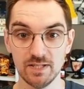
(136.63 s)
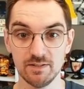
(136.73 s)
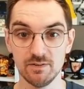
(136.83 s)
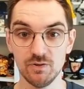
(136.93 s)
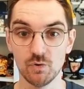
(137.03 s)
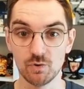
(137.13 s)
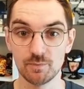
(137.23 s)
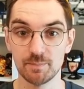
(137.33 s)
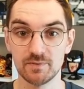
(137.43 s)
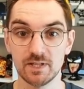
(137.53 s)
in your
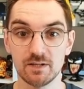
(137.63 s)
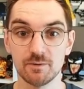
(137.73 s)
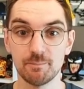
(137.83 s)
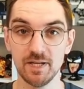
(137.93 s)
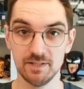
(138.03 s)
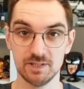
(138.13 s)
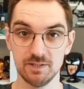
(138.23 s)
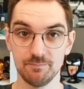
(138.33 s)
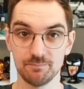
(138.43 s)
particular page.